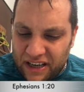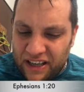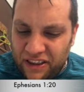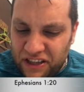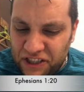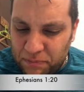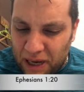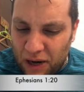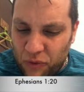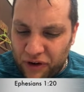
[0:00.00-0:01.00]
this
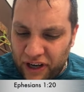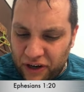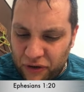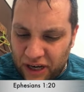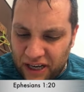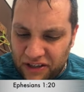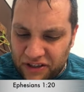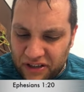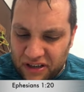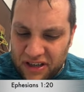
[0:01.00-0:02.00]
power in
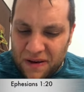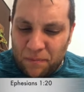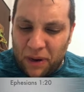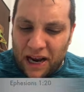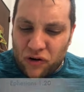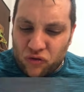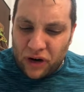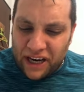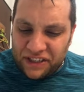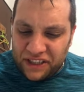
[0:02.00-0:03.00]
Christ by
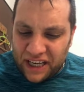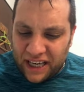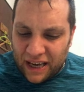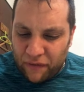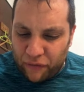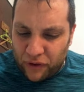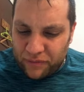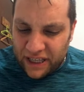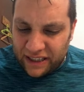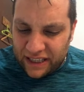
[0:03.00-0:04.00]
raising Him
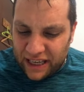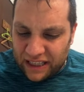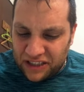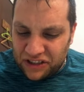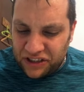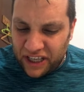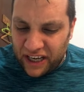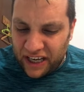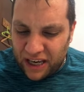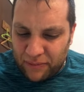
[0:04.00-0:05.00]
from the dead and
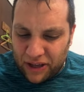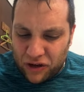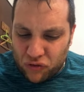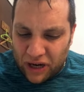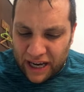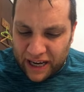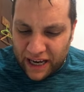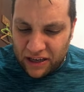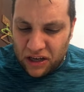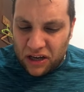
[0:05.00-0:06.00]
seating Him at the right
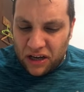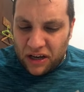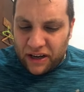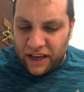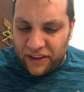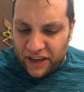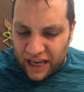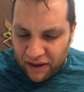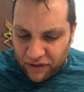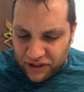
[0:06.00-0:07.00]
hand in the
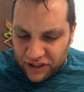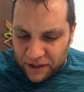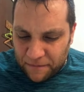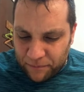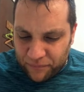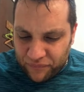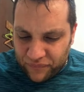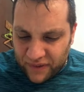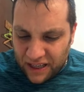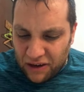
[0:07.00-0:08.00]
heavens,
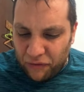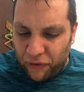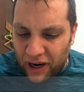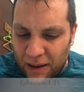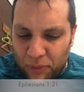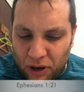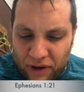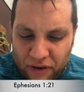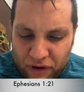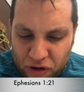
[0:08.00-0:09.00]
far above
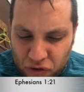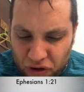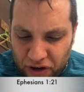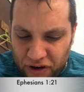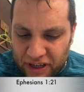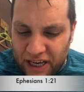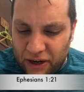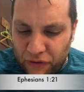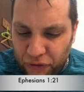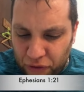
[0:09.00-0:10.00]
every ruler and
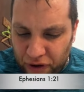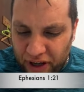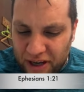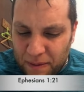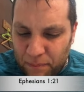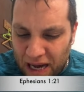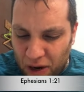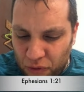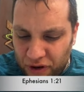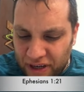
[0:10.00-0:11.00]
authority,
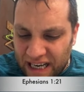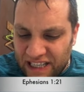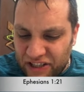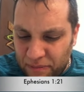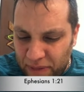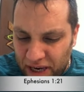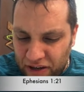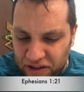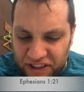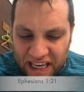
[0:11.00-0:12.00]
power and
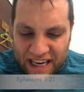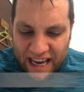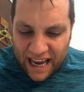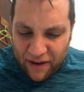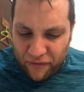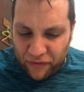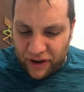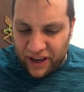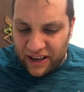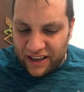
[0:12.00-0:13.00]
dominions, and
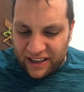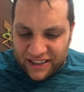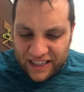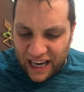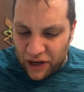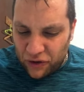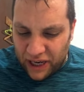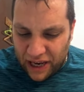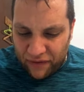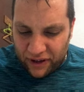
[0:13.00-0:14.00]
every title
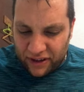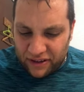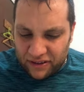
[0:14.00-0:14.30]
given,